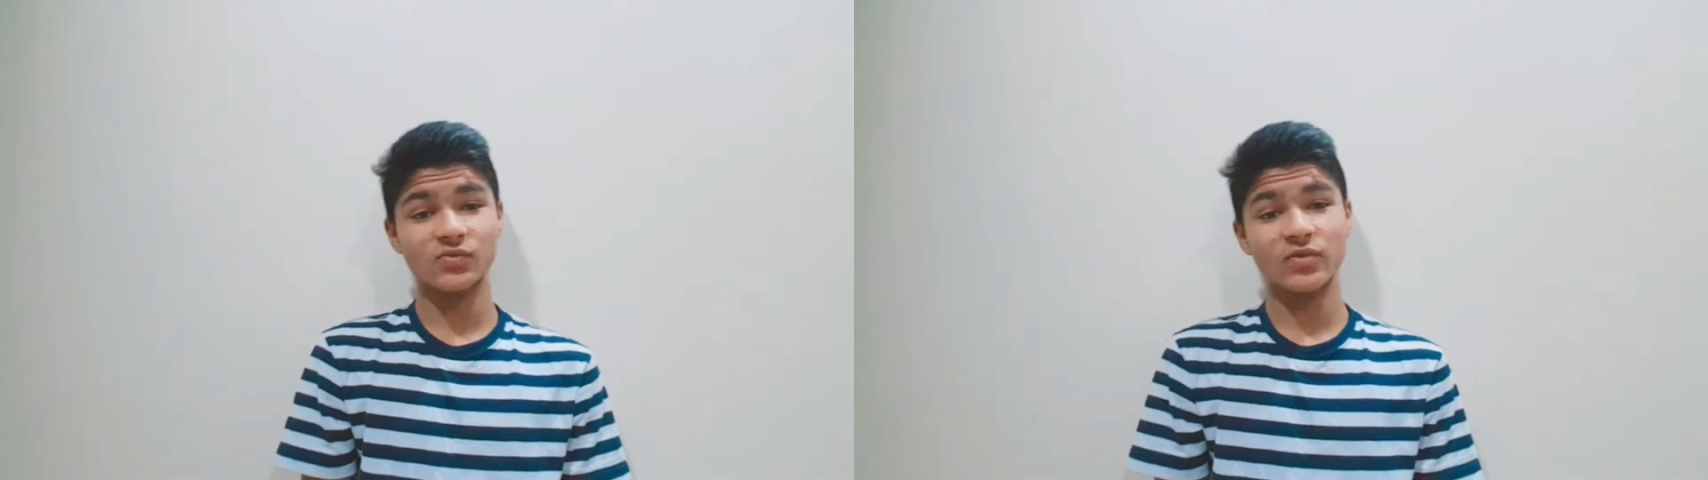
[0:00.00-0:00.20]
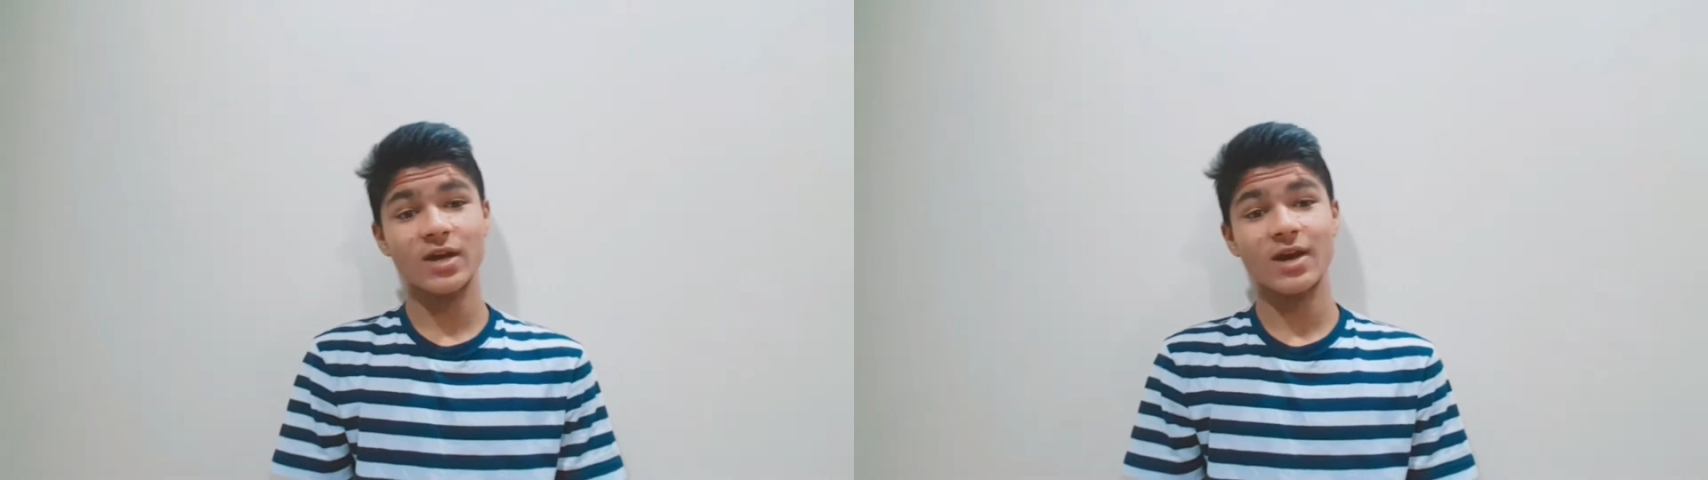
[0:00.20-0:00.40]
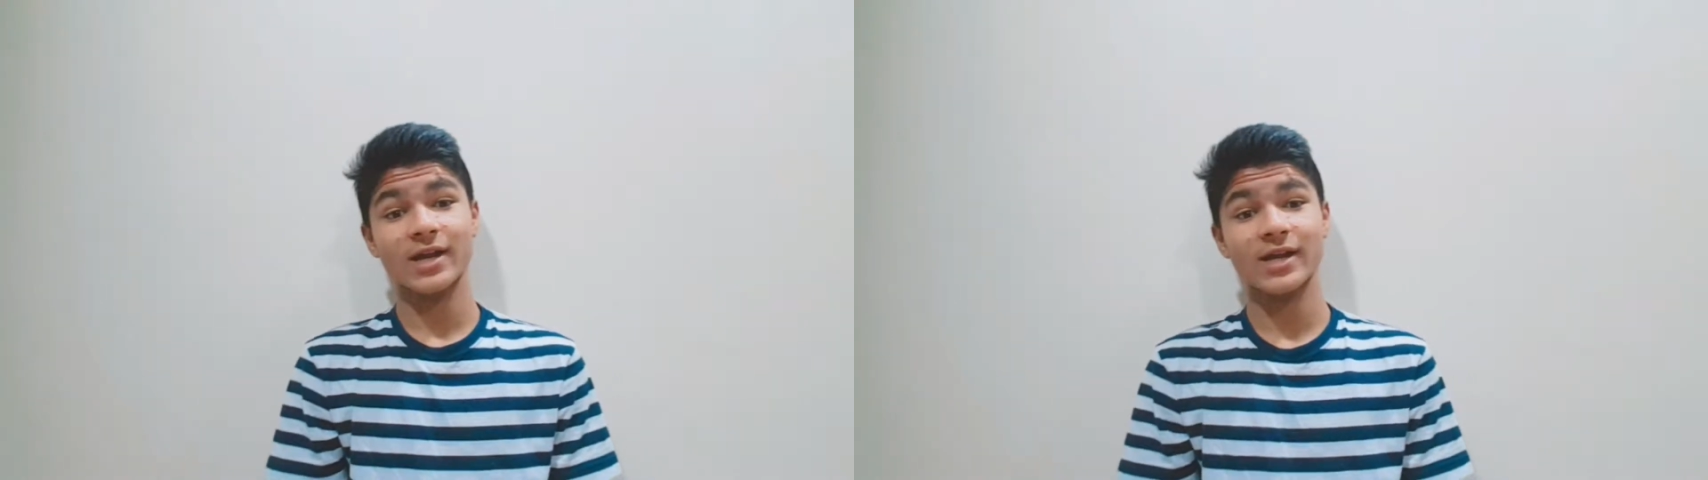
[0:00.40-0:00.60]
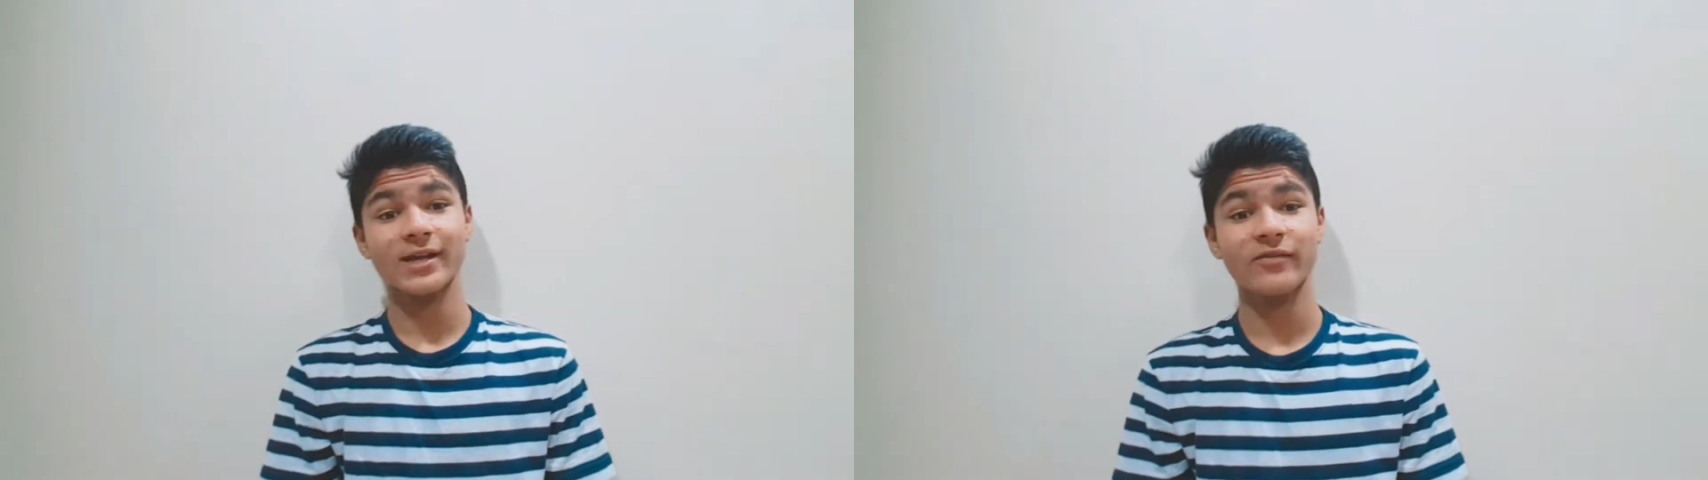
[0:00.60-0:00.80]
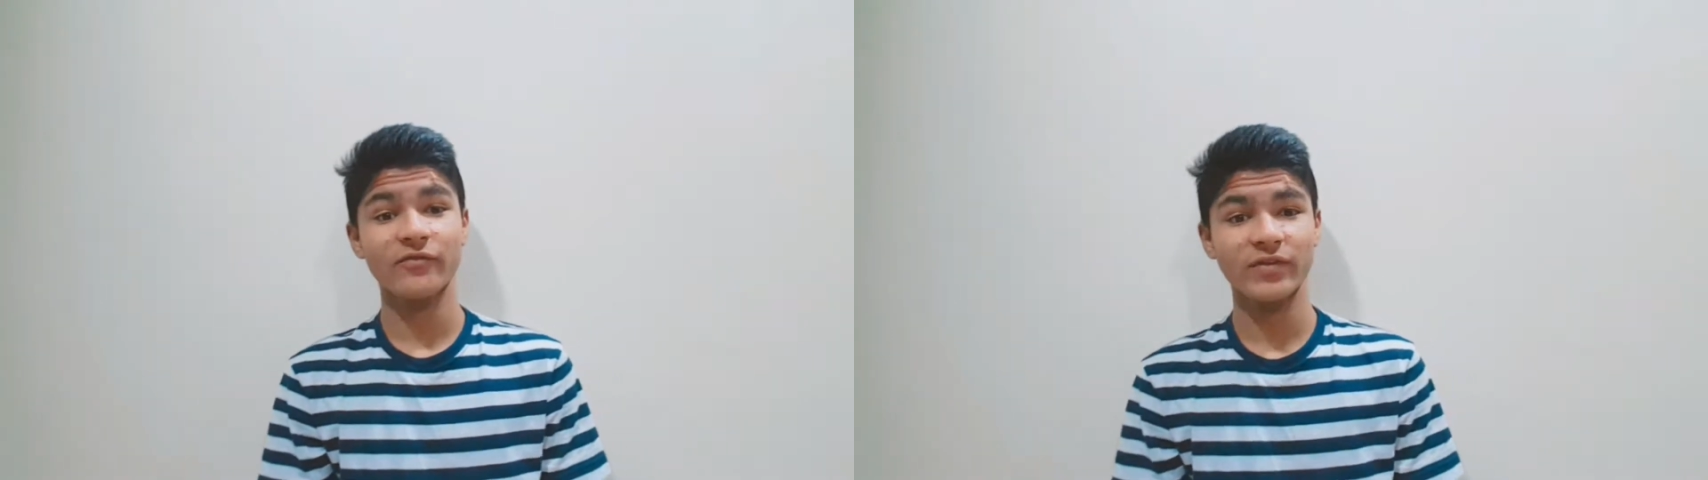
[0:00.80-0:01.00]
we are
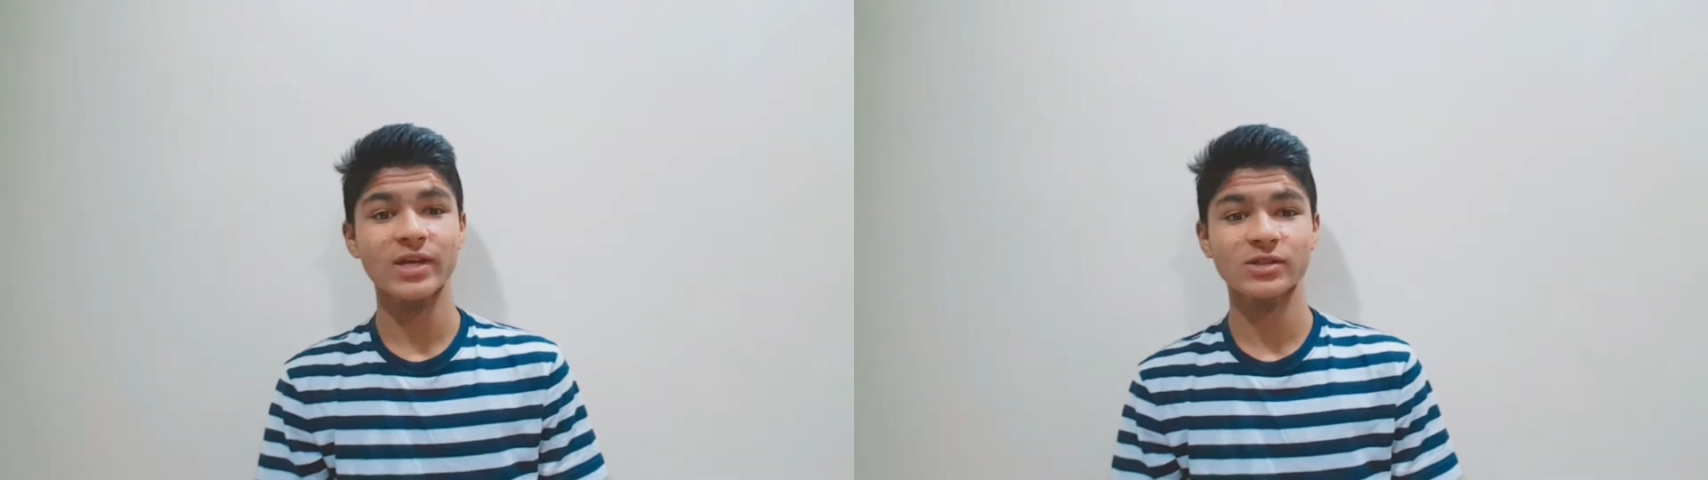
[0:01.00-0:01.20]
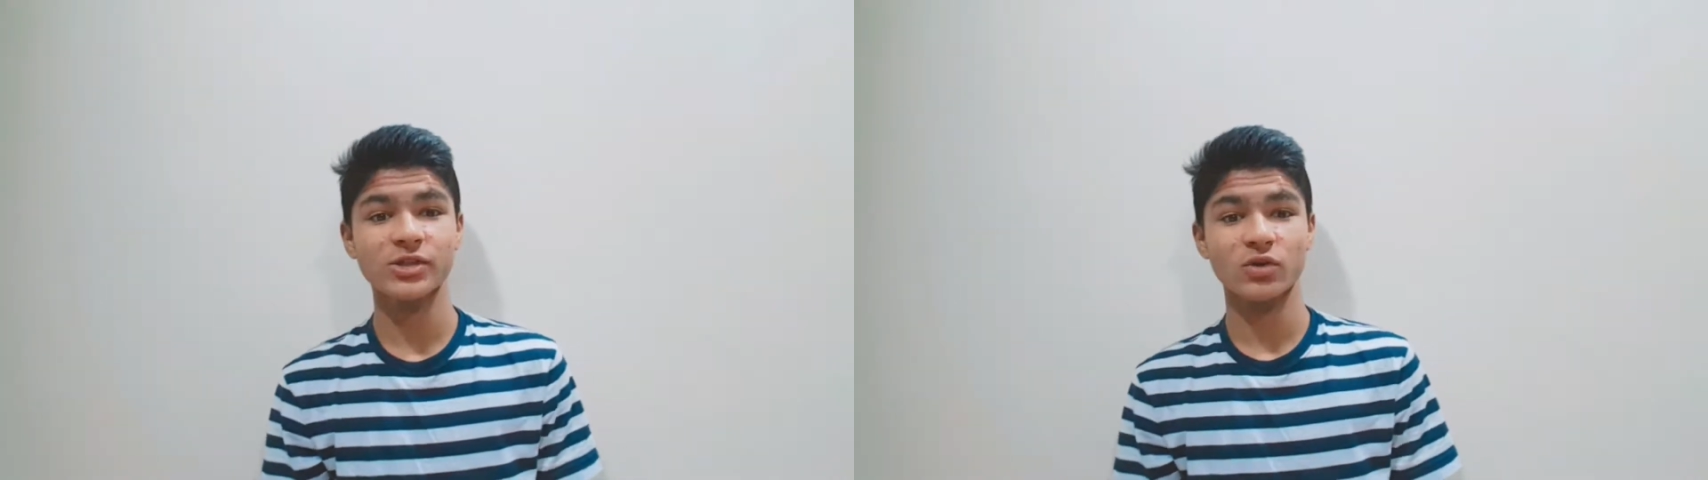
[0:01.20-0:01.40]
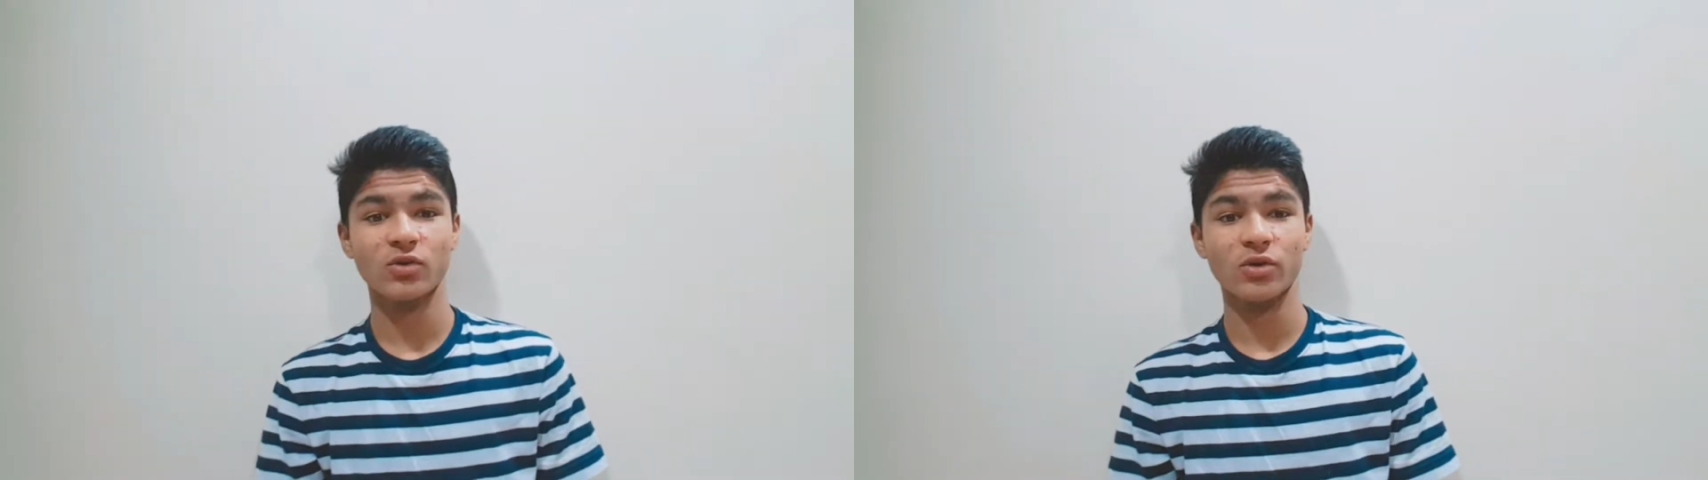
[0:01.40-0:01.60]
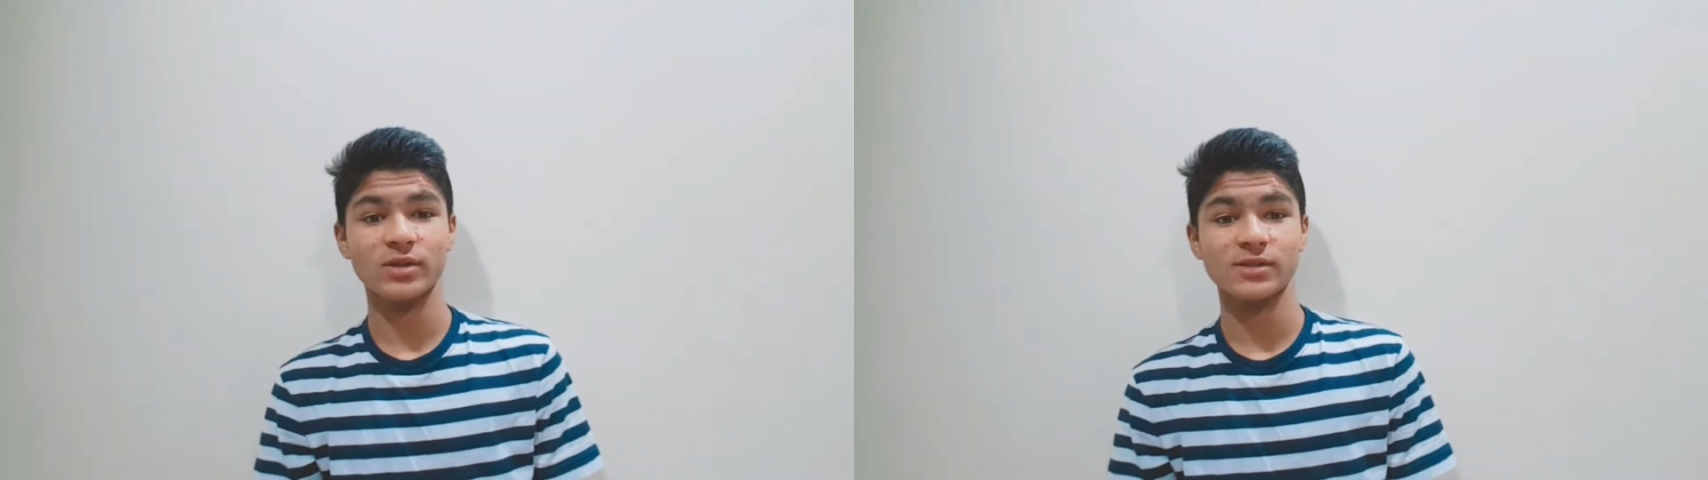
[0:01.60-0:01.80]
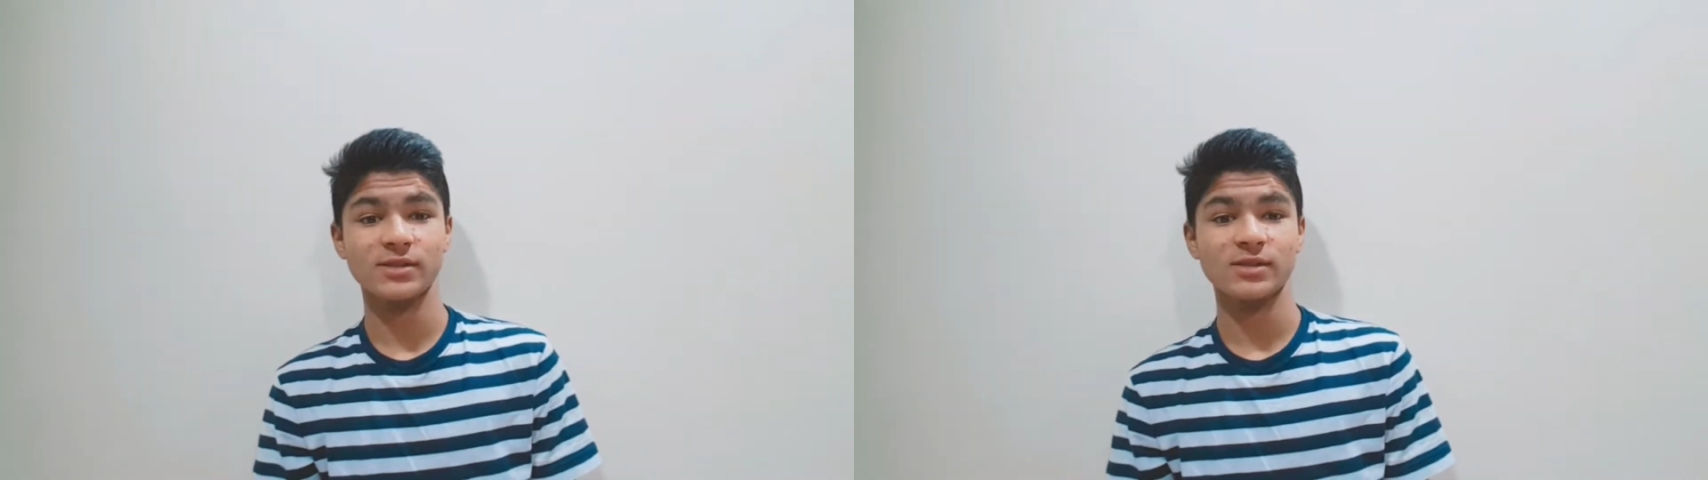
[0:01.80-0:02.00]
getting fake Jio coins